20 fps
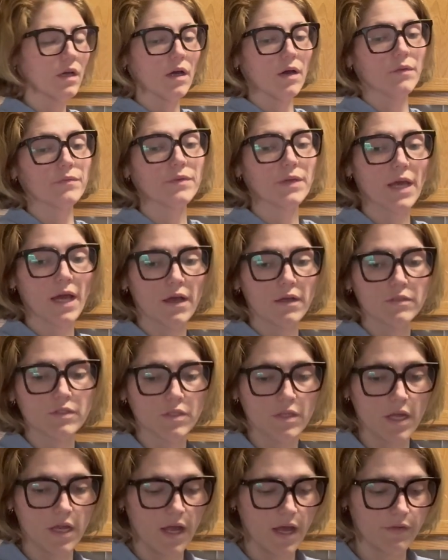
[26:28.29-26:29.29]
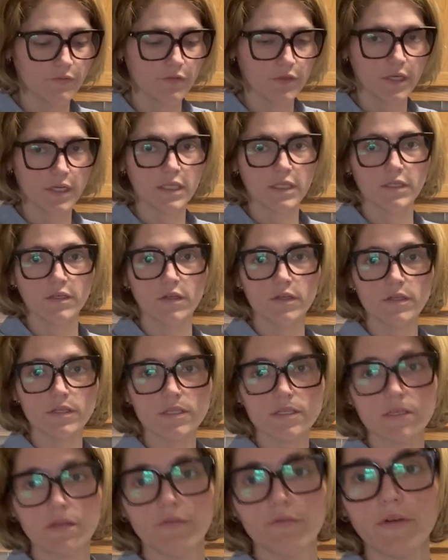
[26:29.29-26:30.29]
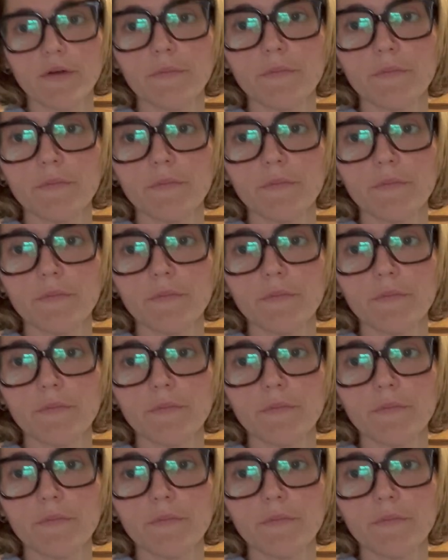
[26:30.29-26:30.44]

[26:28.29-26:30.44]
Yeah, I'll do that after I clean all this stuff up.